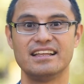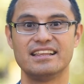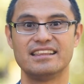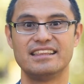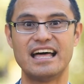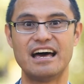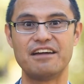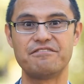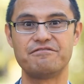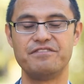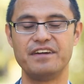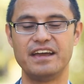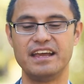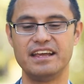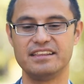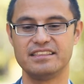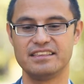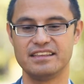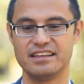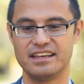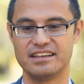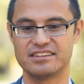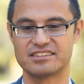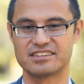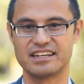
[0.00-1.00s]
that faith
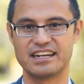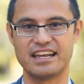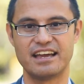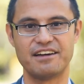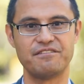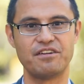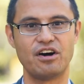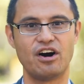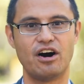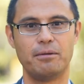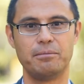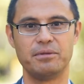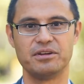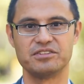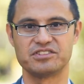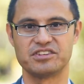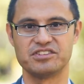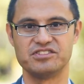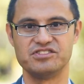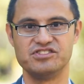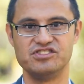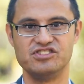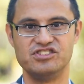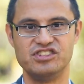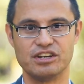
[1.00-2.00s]
is going to have almost
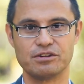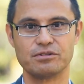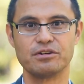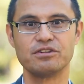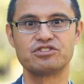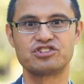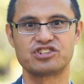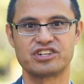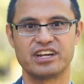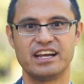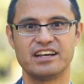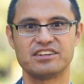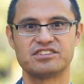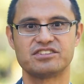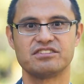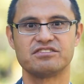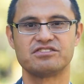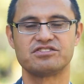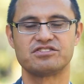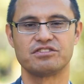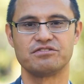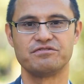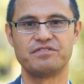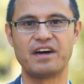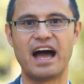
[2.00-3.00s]
zero chance of
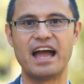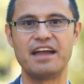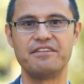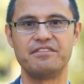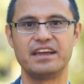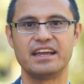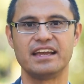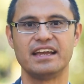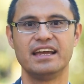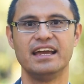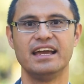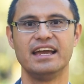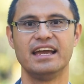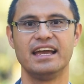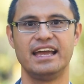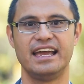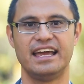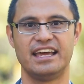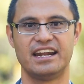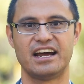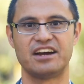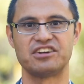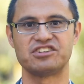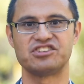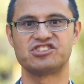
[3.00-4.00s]
surviving
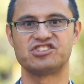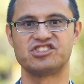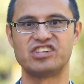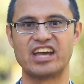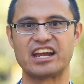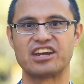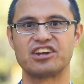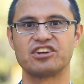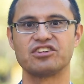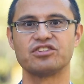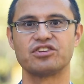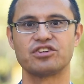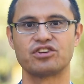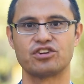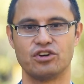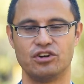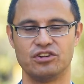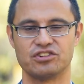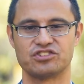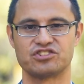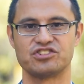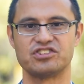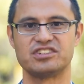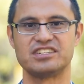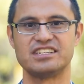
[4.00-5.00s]
in our secular
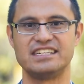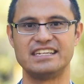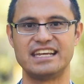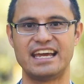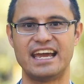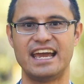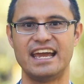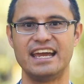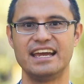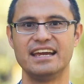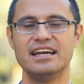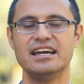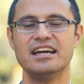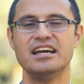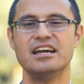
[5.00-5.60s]
culture today.